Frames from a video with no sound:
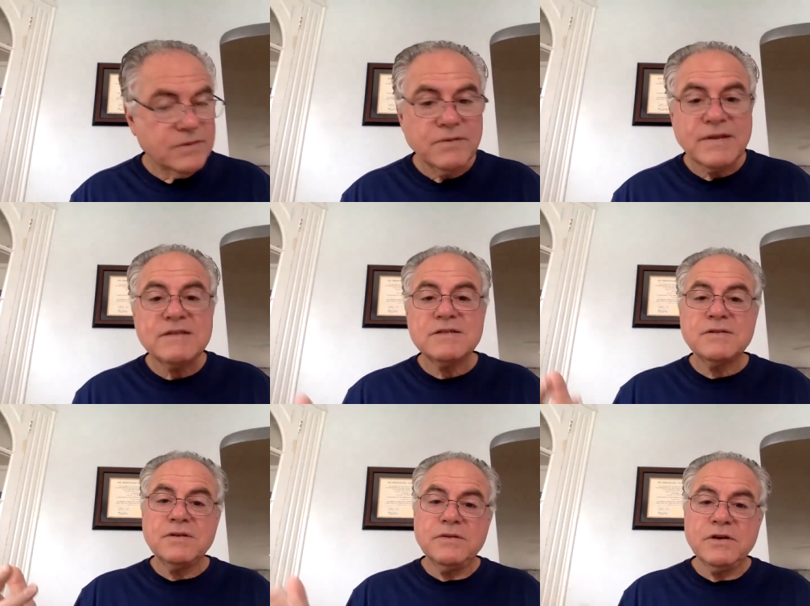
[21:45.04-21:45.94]
that's
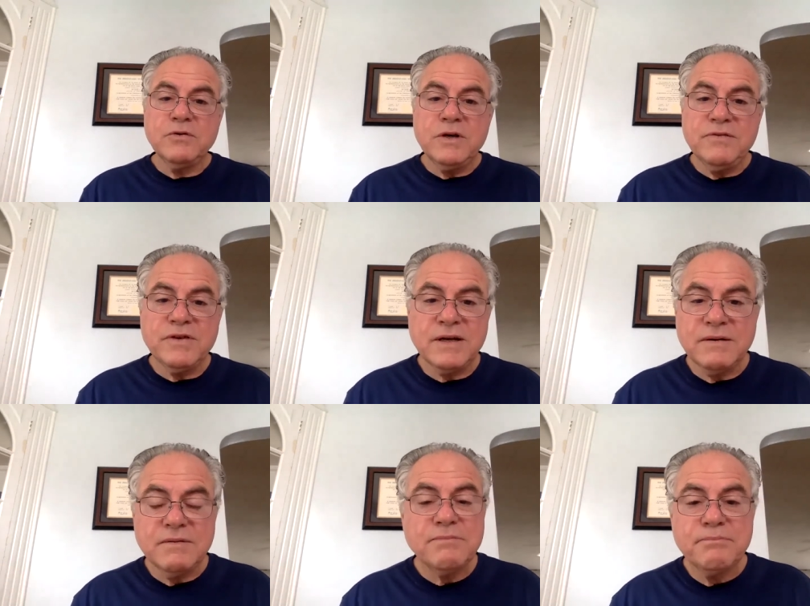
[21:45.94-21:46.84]
the
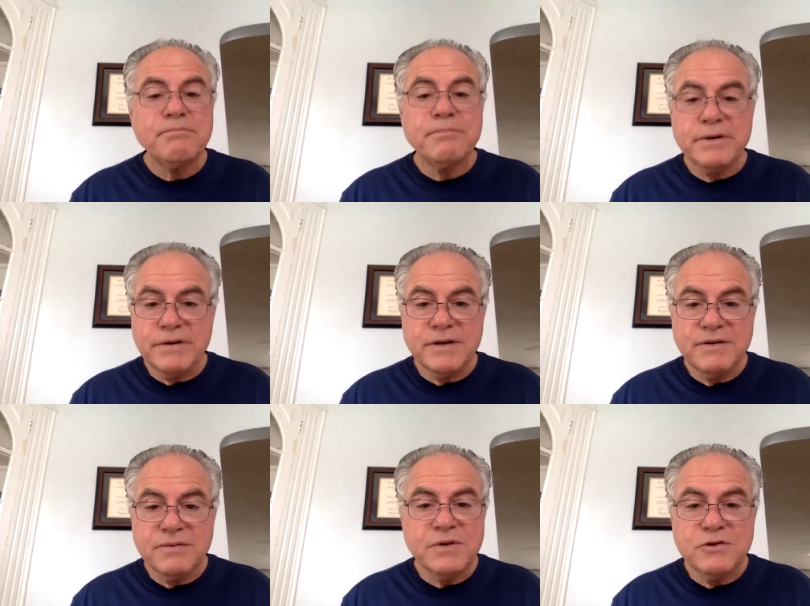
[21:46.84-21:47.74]
grieving period
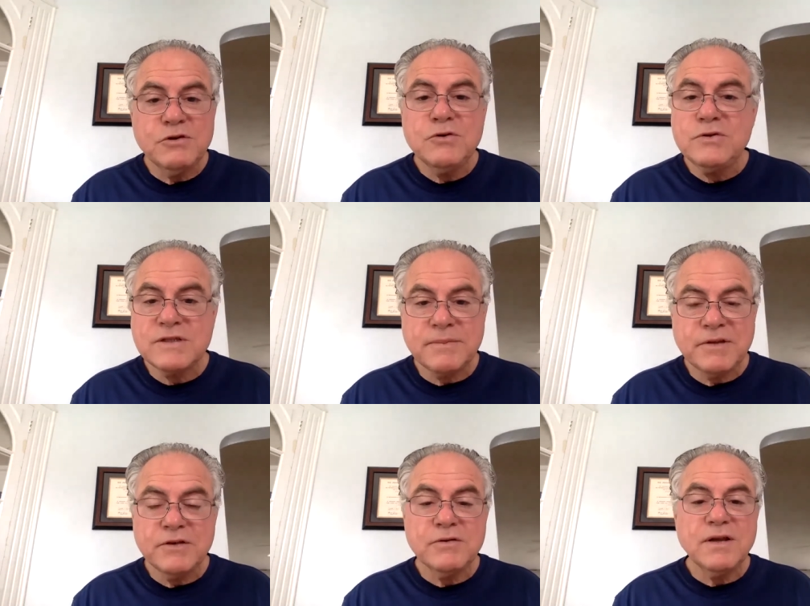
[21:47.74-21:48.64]
when you lose
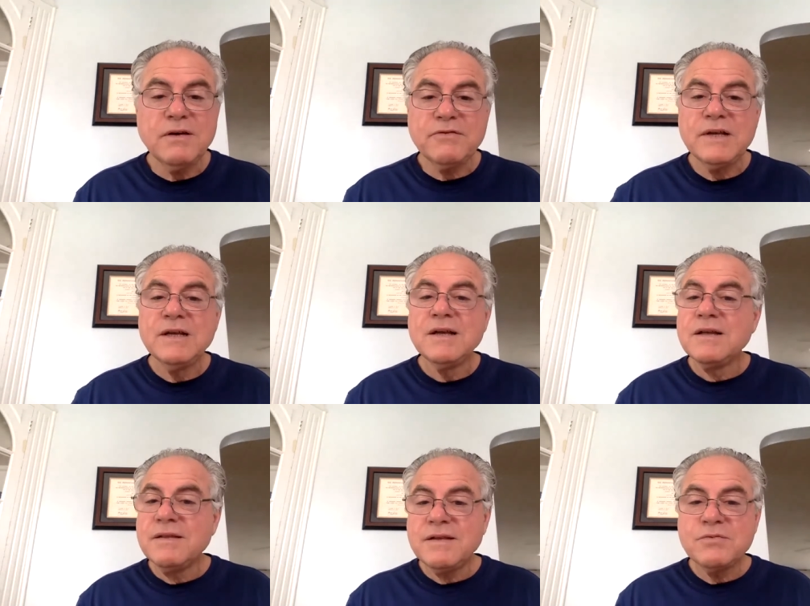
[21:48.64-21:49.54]
something you love.
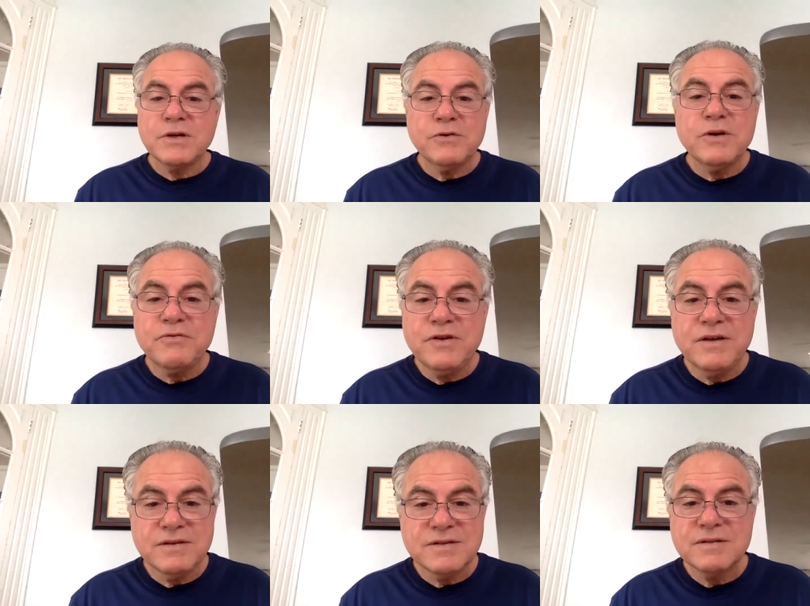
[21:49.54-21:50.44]
That's what grief
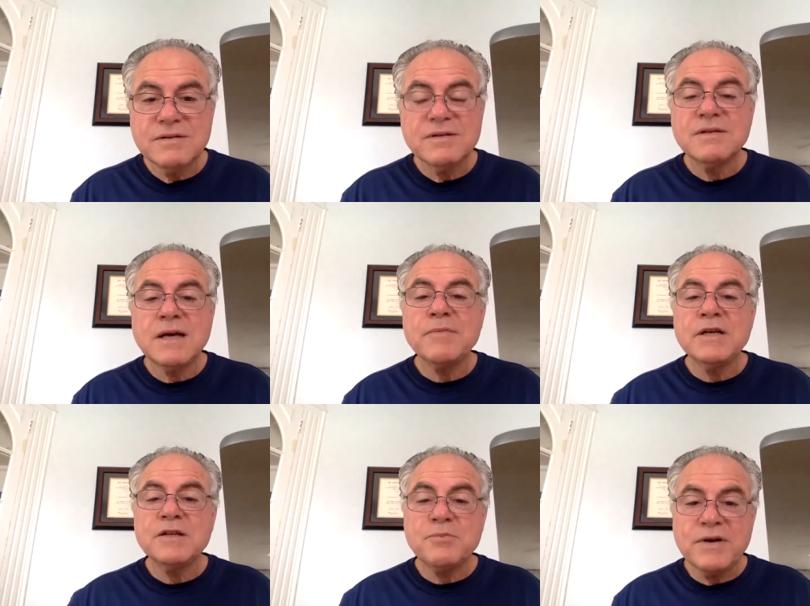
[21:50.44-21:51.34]
is coming
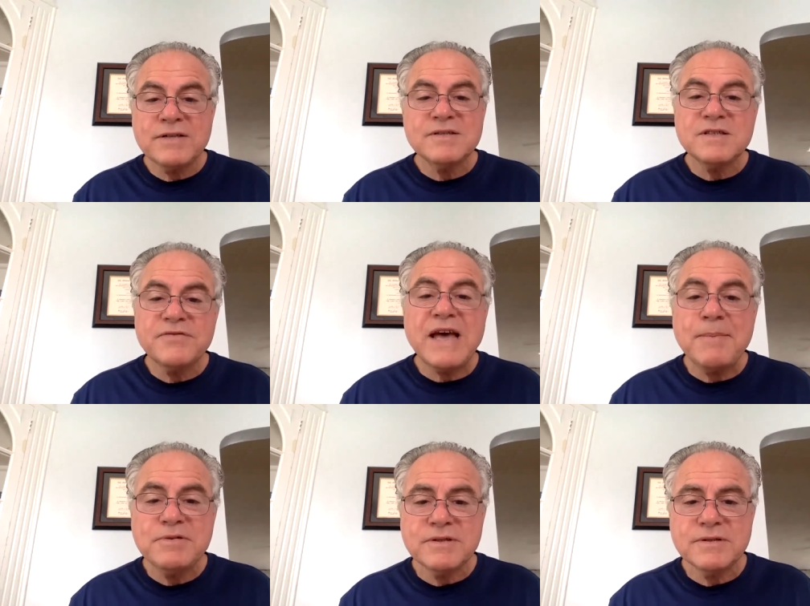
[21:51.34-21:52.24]
in the presence of
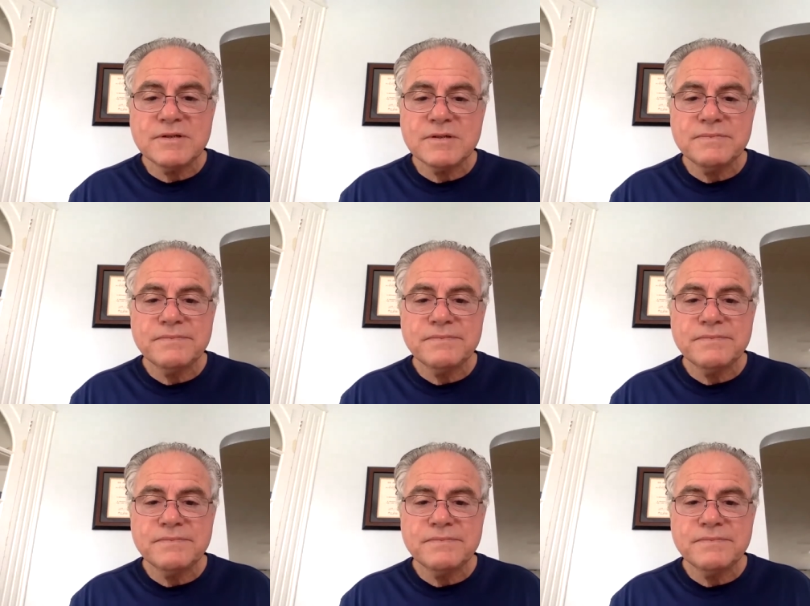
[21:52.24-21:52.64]
absence.